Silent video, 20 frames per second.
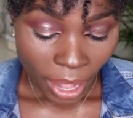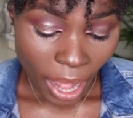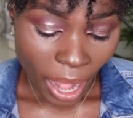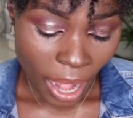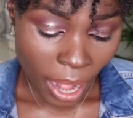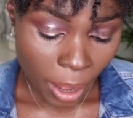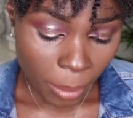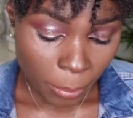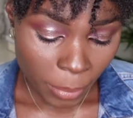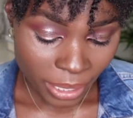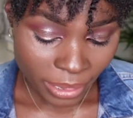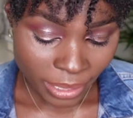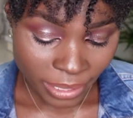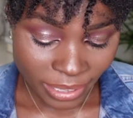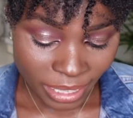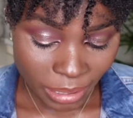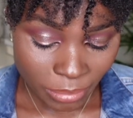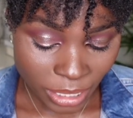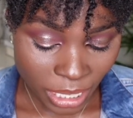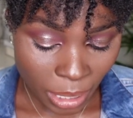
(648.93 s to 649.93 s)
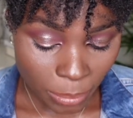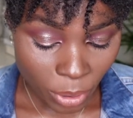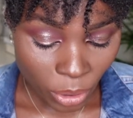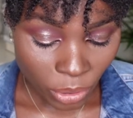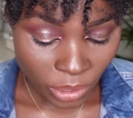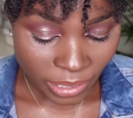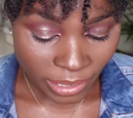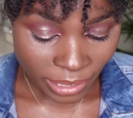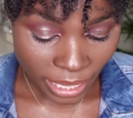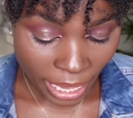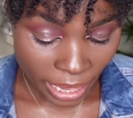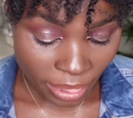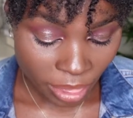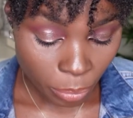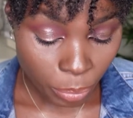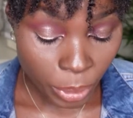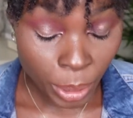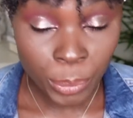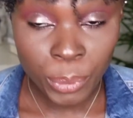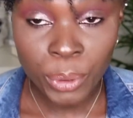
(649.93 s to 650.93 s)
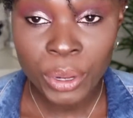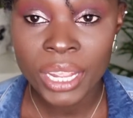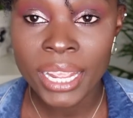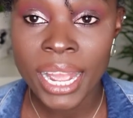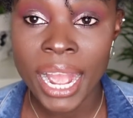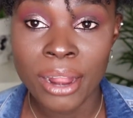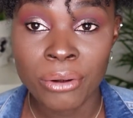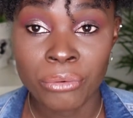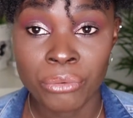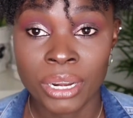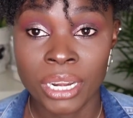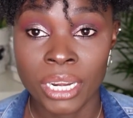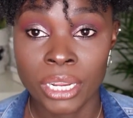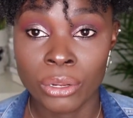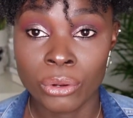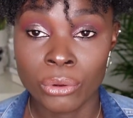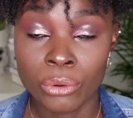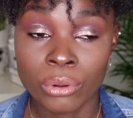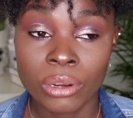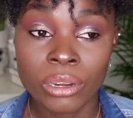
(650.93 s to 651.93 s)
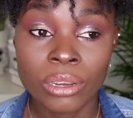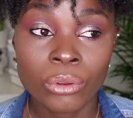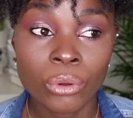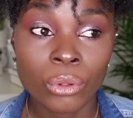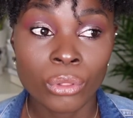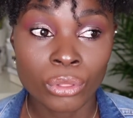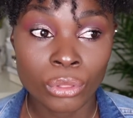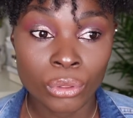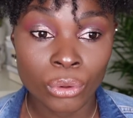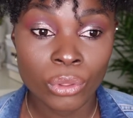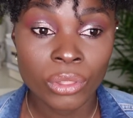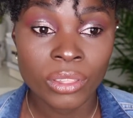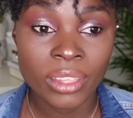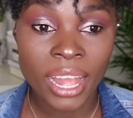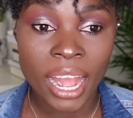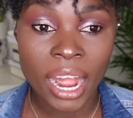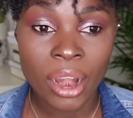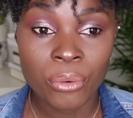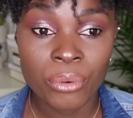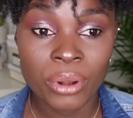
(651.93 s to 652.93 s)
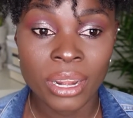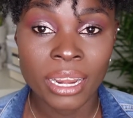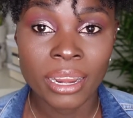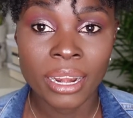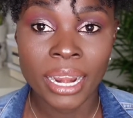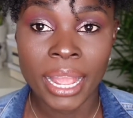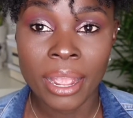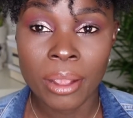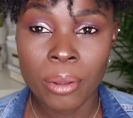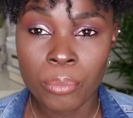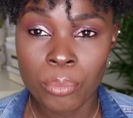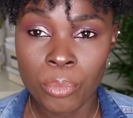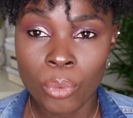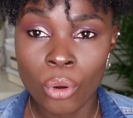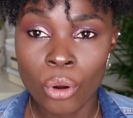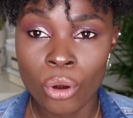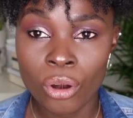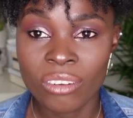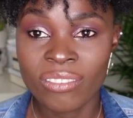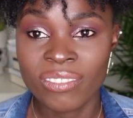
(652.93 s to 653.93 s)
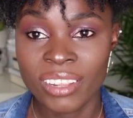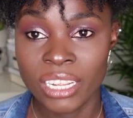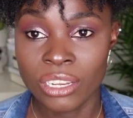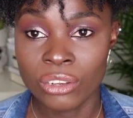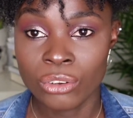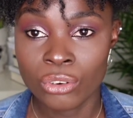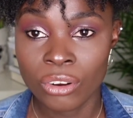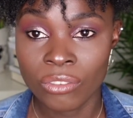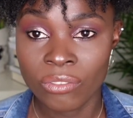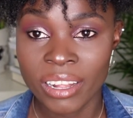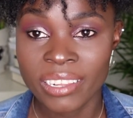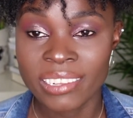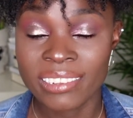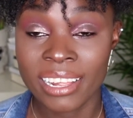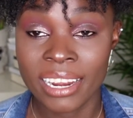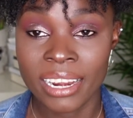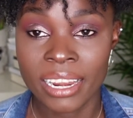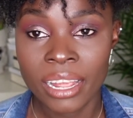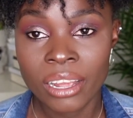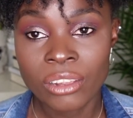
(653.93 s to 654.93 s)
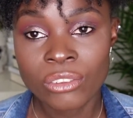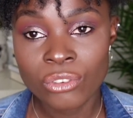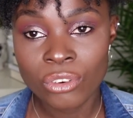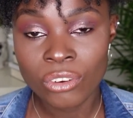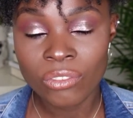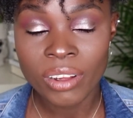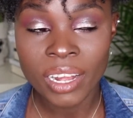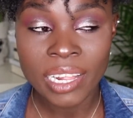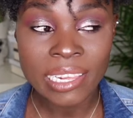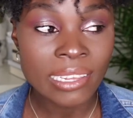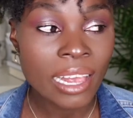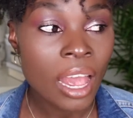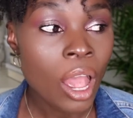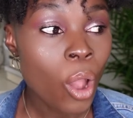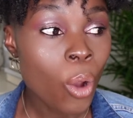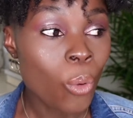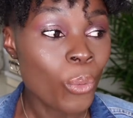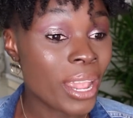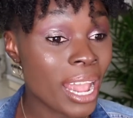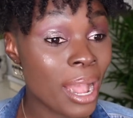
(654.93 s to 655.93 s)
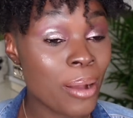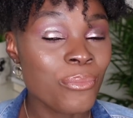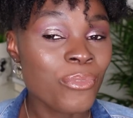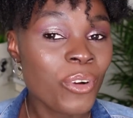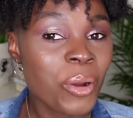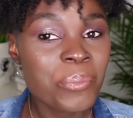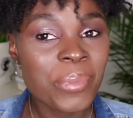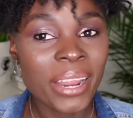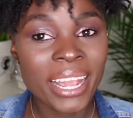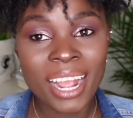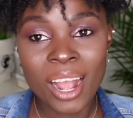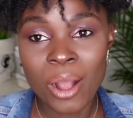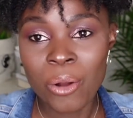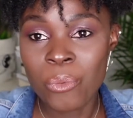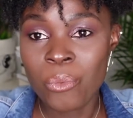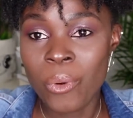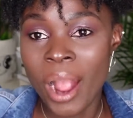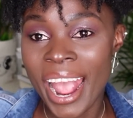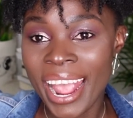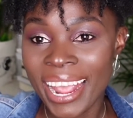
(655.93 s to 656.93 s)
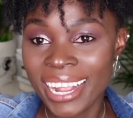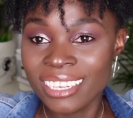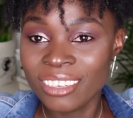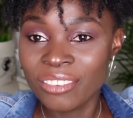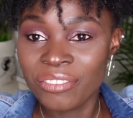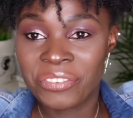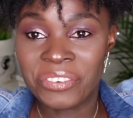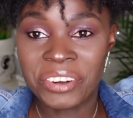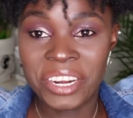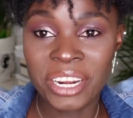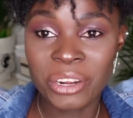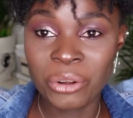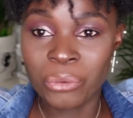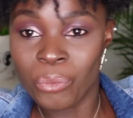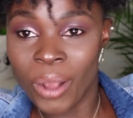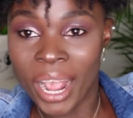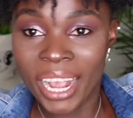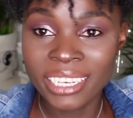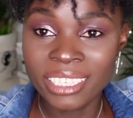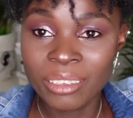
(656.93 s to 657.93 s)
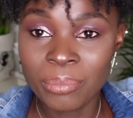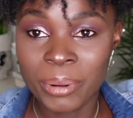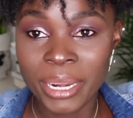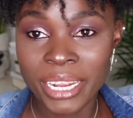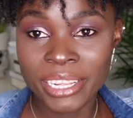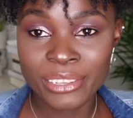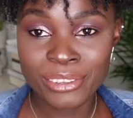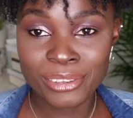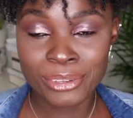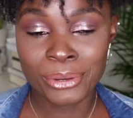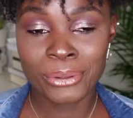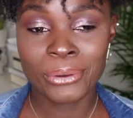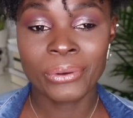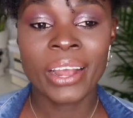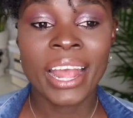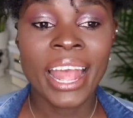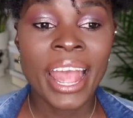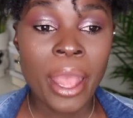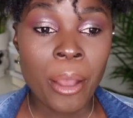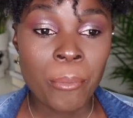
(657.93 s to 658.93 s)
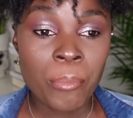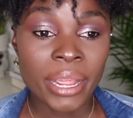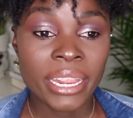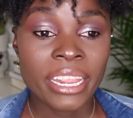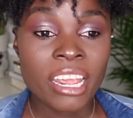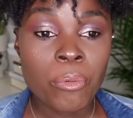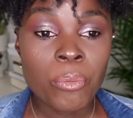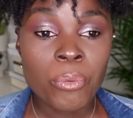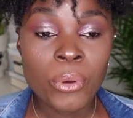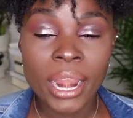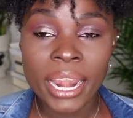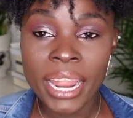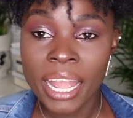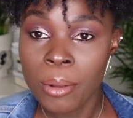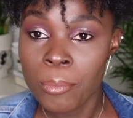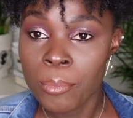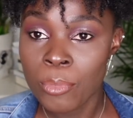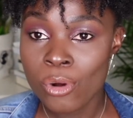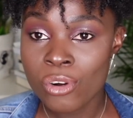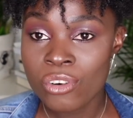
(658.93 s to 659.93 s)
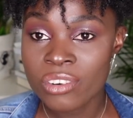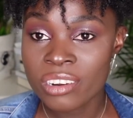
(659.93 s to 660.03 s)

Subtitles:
At the same time, I would say the people here are really good, although they are really like more of introverts than extroverts. We come from like a wild, free and wild place, you know, but here people are like more